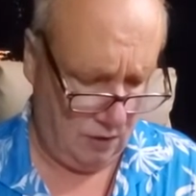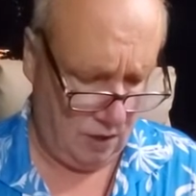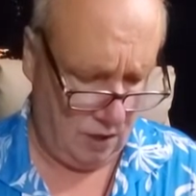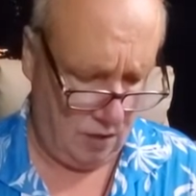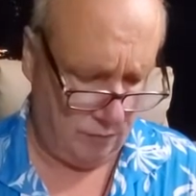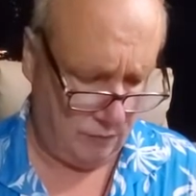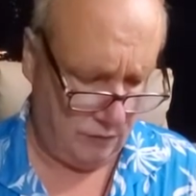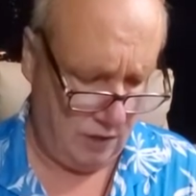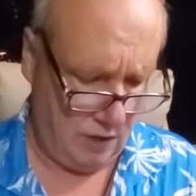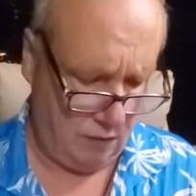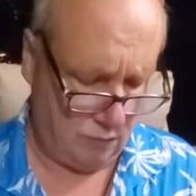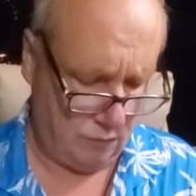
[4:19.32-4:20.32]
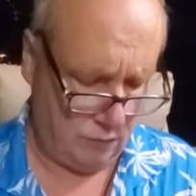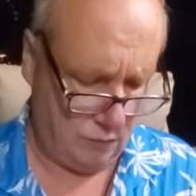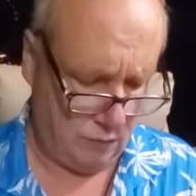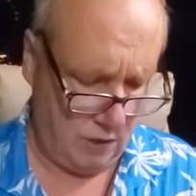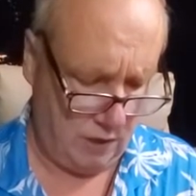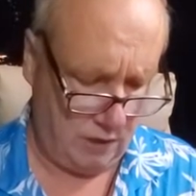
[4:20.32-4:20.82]
Now,
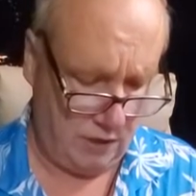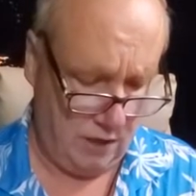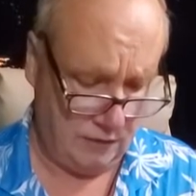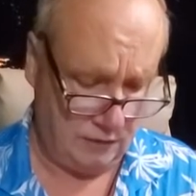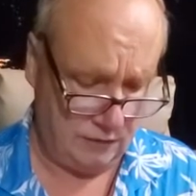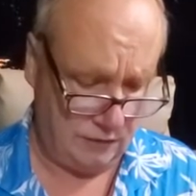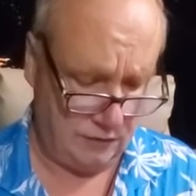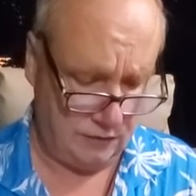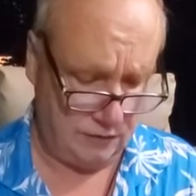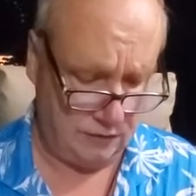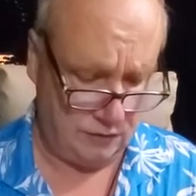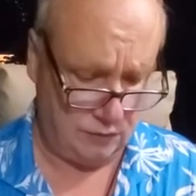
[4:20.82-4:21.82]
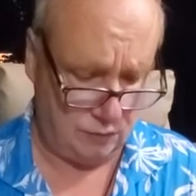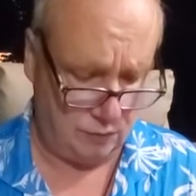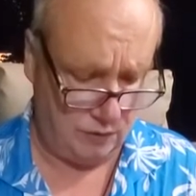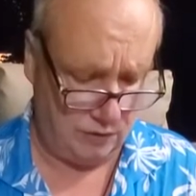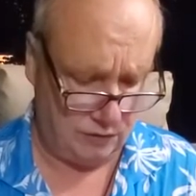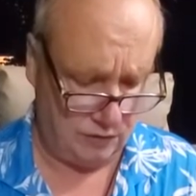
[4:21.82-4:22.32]
my guess is this would
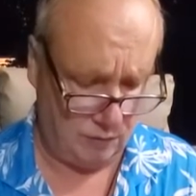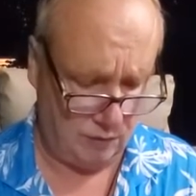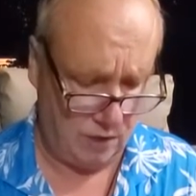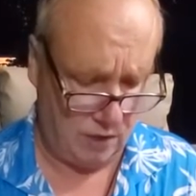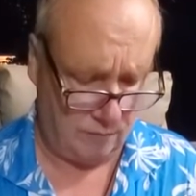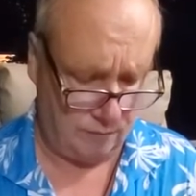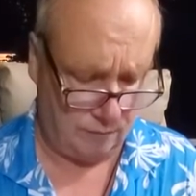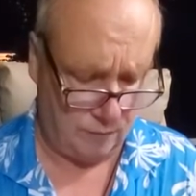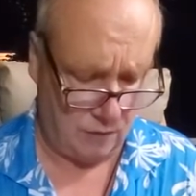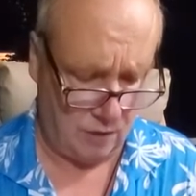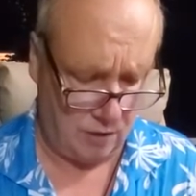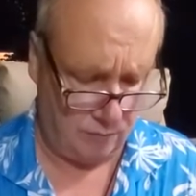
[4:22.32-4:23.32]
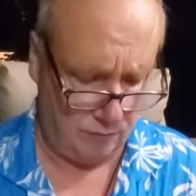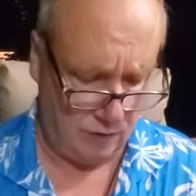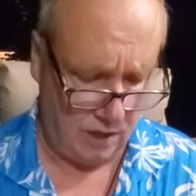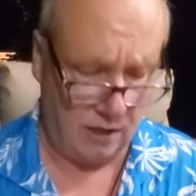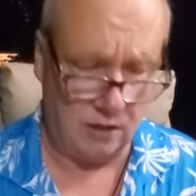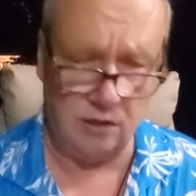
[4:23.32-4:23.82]
be some kind of
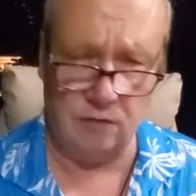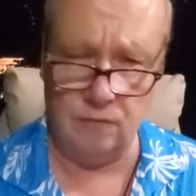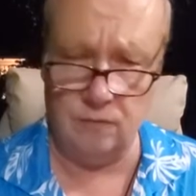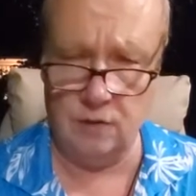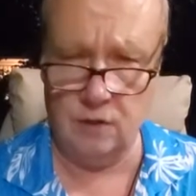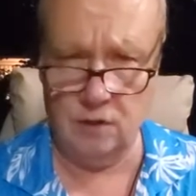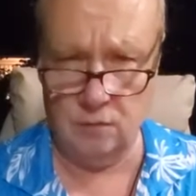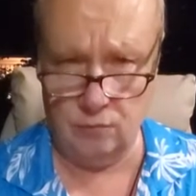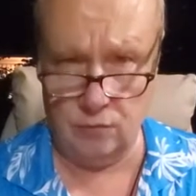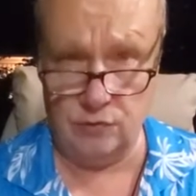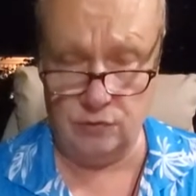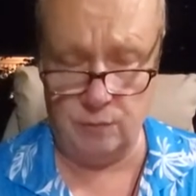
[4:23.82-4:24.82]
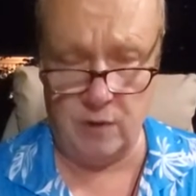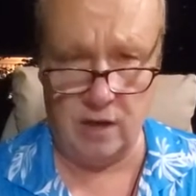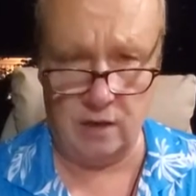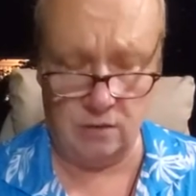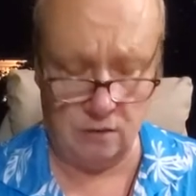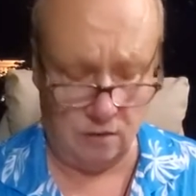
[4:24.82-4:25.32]
negative
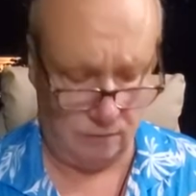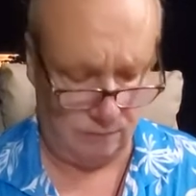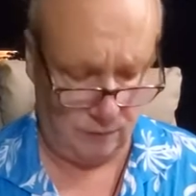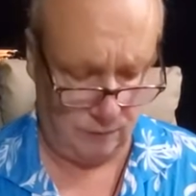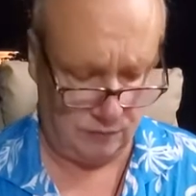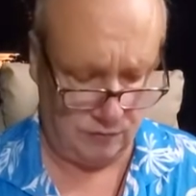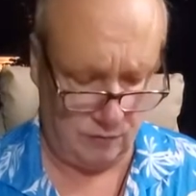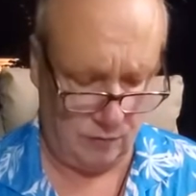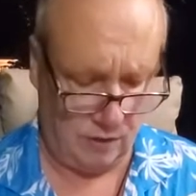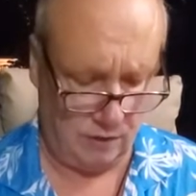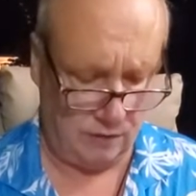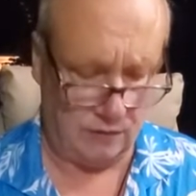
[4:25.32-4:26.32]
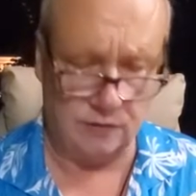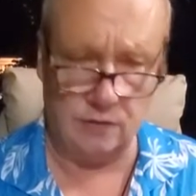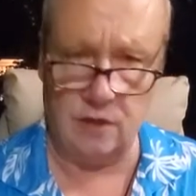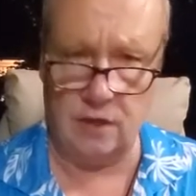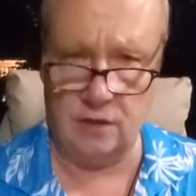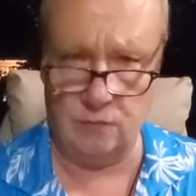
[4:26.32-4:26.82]
pushback from somebody that doesn't
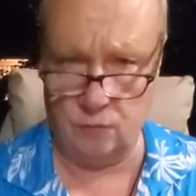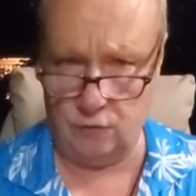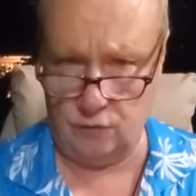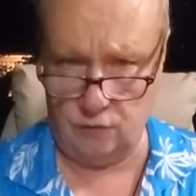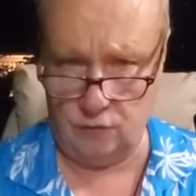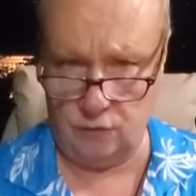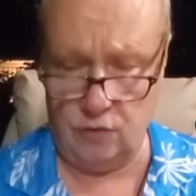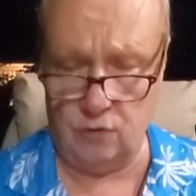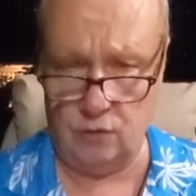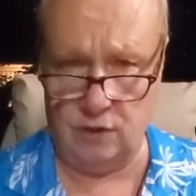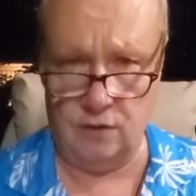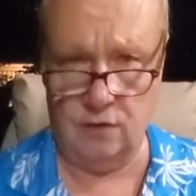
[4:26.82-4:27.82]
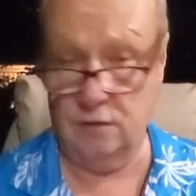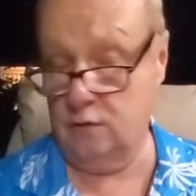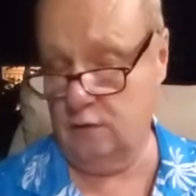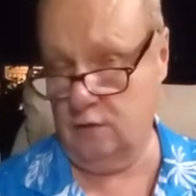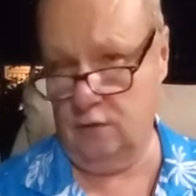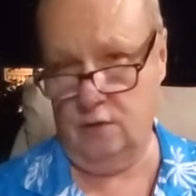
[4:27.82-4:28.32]
like what you're doing,
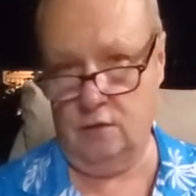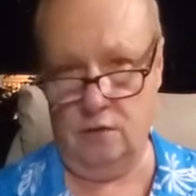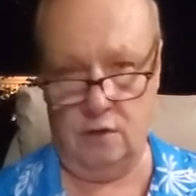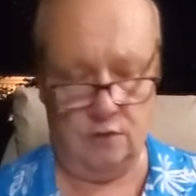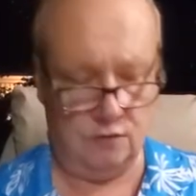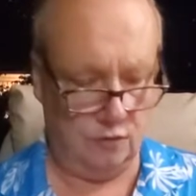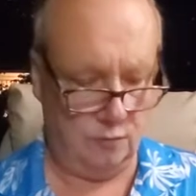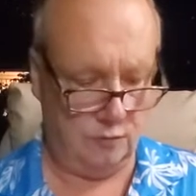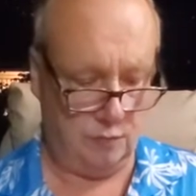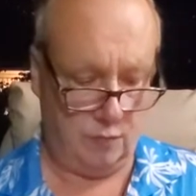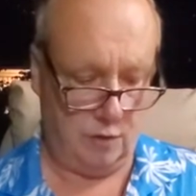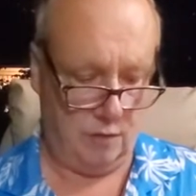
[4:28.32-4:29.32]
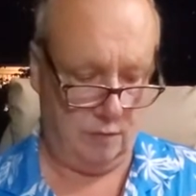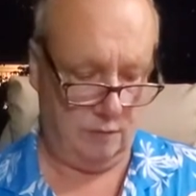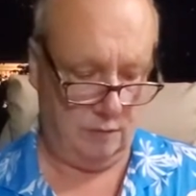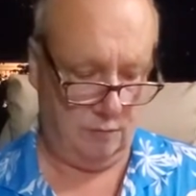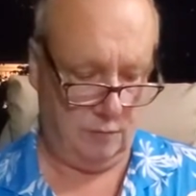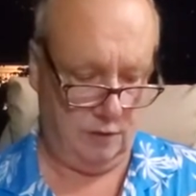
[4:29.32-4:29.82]
in terms of
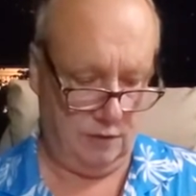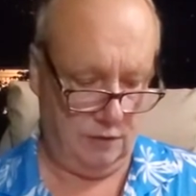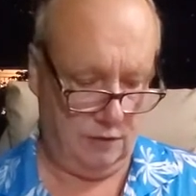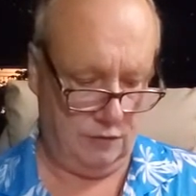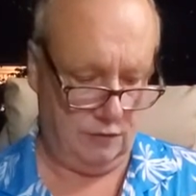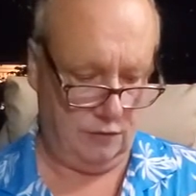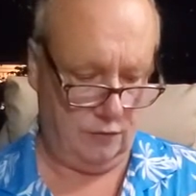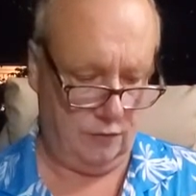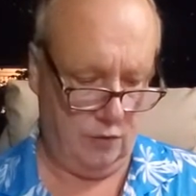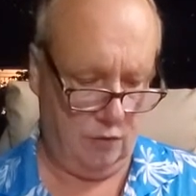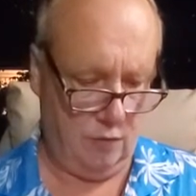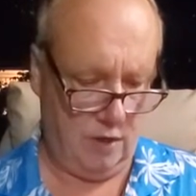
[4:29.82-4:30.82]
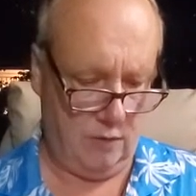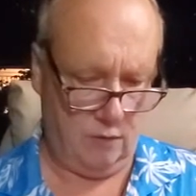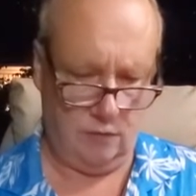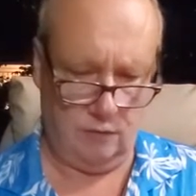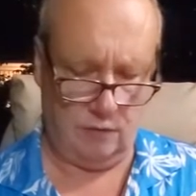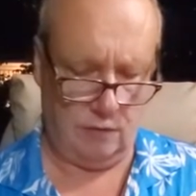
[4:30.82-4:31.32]
probably being a digital nomad,
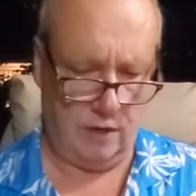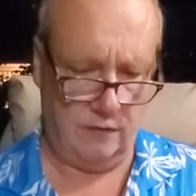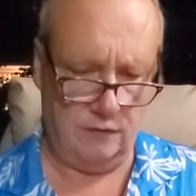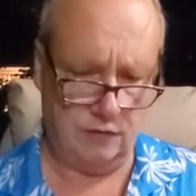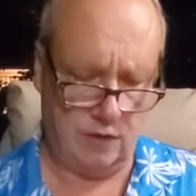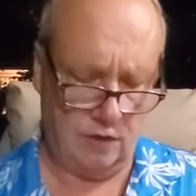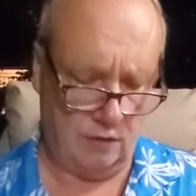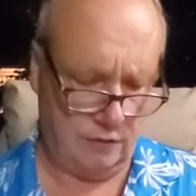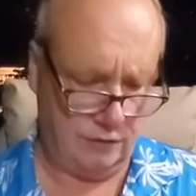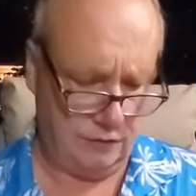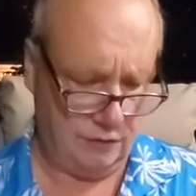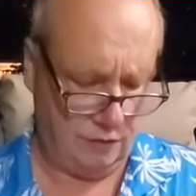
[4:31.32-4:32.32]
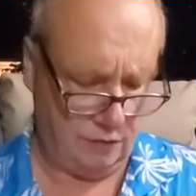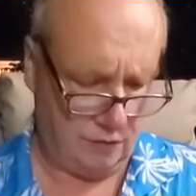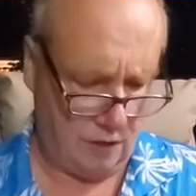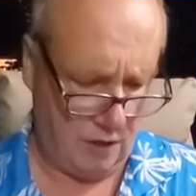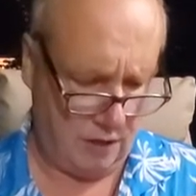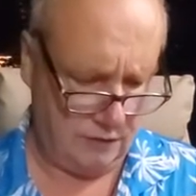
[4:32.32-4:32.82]
whatever your lifestyle is here,
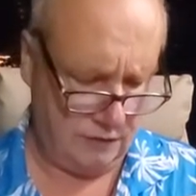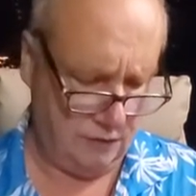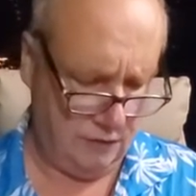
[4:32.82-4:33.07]
guys.